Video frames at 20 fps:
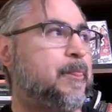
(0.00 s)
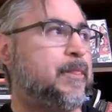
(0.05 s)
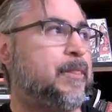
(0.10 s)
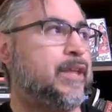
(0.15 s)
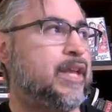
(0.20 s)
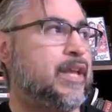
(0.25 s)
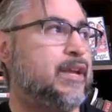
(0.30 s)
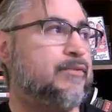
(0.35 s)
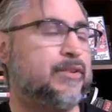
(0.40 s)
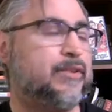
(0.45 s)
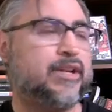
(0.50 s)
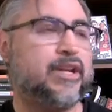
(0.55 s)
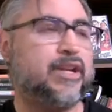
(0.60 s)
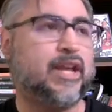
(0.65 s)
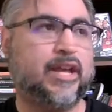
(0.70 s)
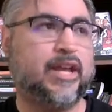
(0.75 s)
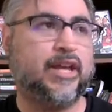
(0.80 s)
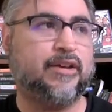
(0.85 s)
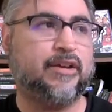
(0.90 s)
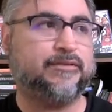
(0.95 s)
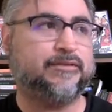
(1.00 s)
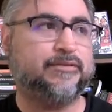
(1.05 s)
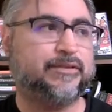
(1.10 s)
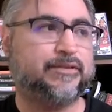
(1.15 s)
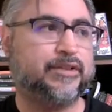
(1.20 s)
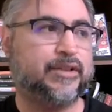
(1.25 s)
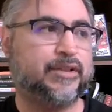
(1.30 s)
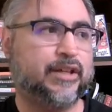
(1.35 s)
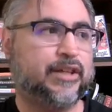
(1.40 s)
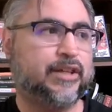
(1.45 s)
even if
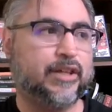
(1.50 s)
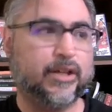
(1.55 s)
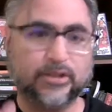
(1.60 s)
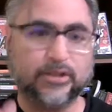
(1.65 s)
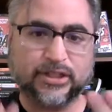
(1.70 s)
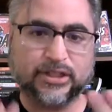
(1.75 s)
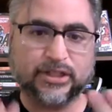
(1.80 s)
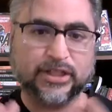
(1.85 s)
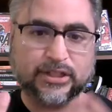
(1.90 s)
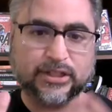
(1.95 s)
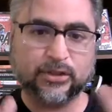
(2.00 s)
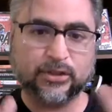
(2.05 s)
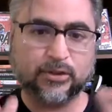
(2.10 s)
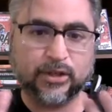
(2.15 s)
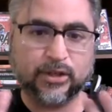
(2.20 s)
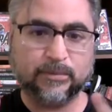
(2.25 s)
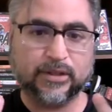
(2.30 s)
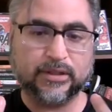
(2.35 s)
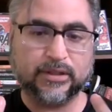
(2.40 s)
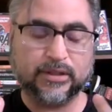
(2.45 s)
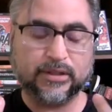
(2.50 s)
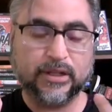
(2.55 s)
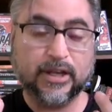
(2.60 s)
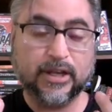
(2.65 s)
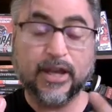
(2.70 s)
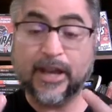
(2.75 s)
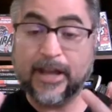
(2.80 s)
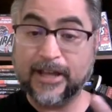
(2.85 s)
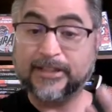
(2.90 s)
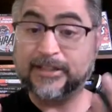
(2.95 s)
there's a disagreement,
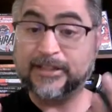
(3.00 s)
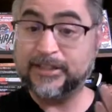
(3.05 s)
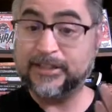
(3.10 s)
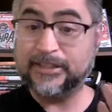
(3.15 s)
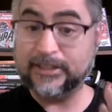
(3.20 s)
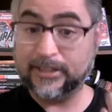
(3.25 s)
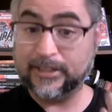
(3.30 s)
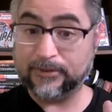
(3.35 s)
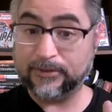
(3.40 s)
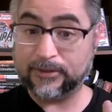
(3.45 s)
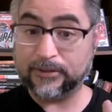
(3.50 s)
it's civil.